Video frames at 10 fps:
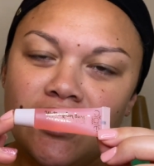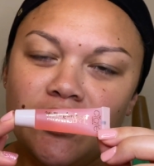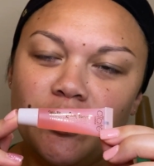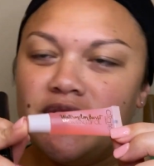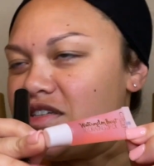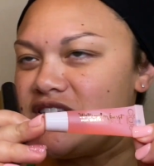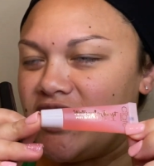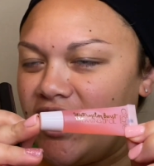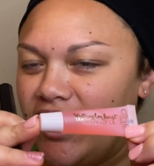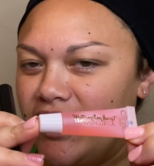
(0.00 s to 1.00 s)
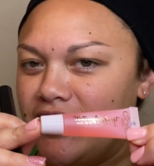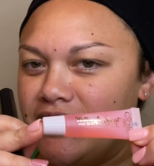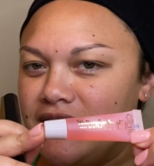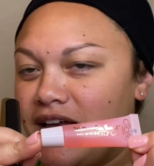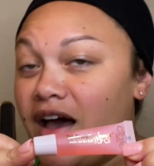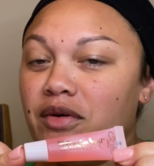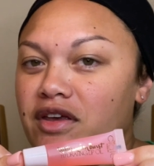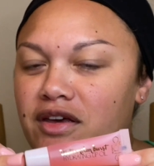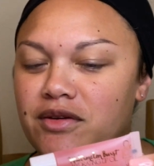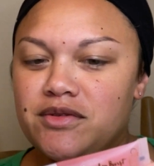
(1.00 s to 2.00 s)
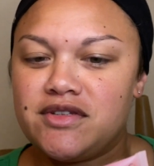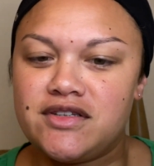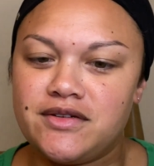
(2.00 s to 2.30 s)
we'll see how it goes.